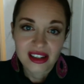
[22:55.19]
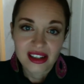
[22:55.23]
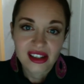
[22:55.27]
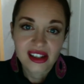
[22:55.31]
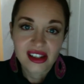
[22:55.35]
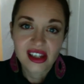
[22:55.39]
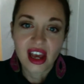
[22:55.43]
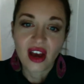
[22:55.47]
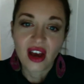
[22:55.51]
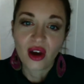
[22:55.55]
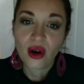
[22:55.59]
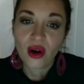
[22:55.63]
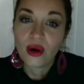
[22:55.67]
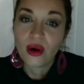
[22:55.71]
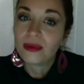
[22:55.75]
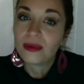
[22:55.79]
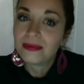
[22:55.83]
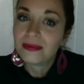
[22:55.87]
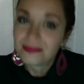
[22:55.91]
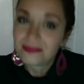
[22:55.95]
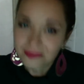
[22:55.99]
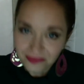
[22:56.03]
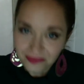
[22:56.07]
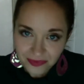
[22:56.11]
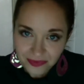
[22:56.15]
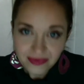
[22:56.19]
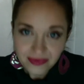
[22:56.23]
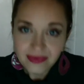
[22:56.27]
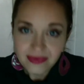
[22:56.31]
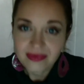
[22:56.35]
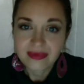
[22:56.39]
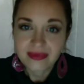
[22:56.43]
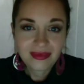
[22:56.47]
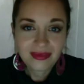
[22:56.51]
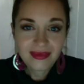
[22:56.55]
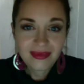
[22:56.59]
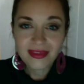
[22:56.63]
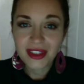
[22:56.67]
So
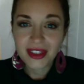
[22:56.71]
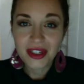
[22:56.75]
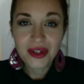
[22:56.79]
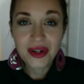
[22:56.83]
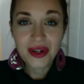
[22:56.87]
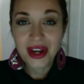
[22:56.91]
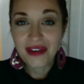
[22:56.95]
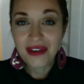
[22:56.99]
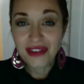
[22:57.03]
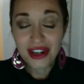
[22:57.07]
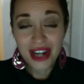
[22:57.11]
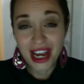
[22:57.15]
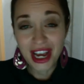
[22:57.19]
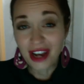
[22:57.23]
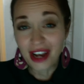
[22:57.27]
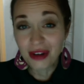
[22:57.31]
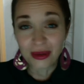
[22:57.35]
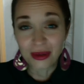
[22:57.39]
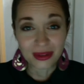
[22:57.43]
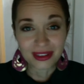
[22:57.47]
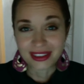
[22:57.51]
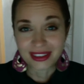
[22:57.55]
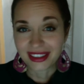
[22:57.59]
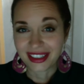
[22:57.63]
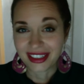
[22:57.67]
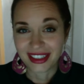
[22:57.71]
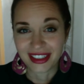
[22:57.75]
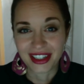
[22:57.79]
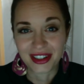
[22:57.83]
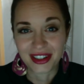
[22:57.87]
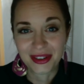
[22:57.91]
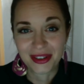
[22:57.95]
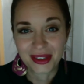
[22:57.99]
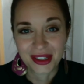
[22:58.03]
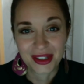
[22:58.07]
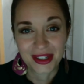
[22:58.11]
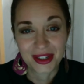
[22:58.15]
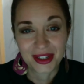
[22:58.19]
you never know. You never
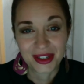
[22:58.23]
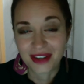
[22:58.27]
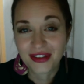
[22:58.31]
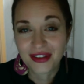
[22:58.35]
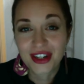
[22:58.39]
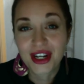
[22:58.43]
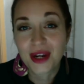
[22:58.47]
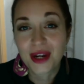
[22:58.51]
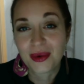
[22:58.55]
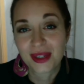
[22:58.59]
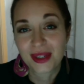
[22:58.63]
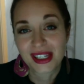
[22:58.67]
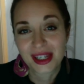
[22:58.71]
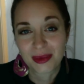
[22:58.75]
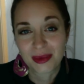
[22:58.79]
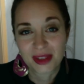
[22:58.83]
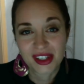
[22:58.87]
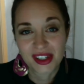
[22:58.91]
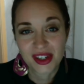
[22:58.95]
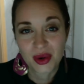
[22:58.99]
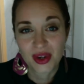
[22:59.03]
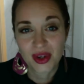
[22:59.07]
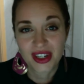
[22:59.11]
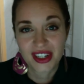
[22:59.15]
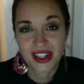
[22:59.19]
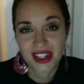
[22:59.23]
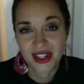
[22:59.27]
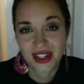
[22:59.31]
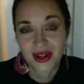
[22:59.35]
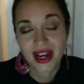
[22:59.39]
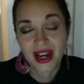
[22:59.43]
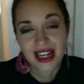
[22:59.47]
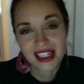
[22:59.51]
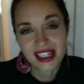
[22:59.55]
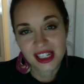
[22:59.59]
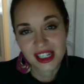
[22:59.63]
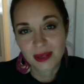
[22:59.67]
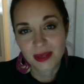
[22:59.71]
know what someone's going to do. It
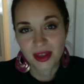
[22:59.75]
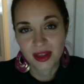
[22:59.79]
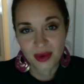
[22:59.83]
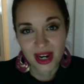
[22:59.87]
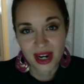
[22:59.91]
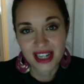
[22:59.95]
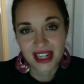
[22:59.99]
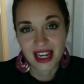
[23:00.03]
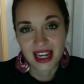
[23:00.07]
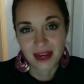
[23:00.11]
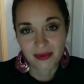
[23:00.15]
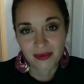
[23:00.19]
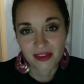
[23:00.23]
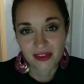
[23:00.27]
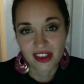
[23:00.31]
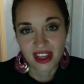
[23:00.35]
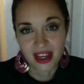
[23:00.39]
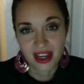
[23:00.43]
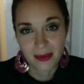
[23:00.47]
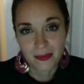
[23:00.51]
has to be the right time for them.